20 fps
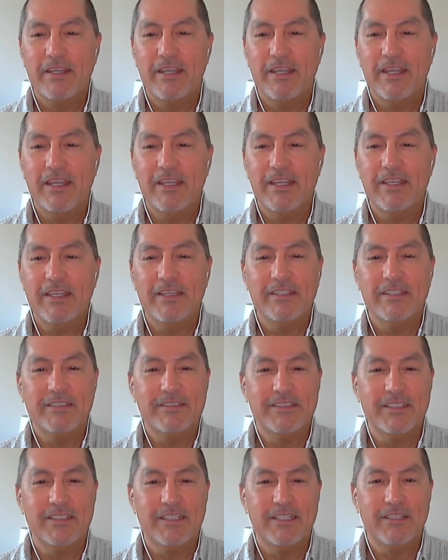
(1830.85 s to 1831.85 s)

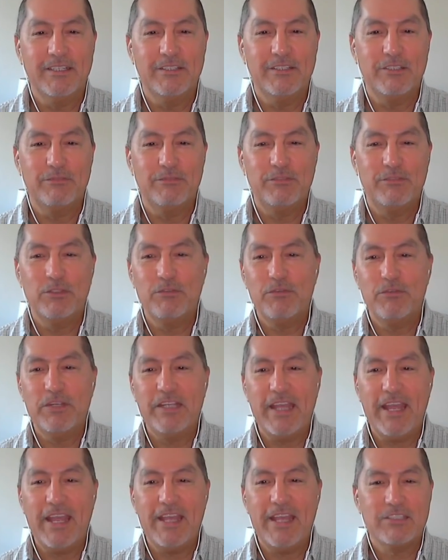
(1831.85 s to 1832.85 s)
and uh, feel free
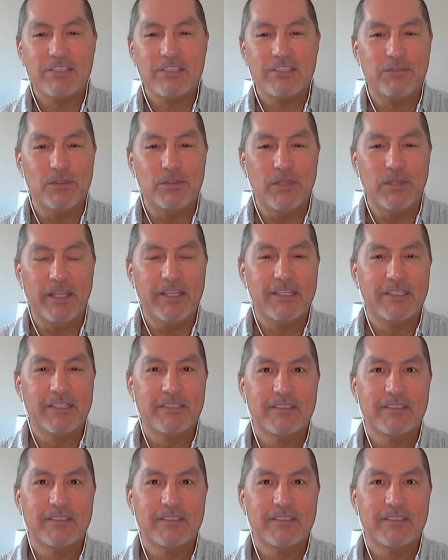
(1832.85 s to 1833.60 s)
to ask if you like.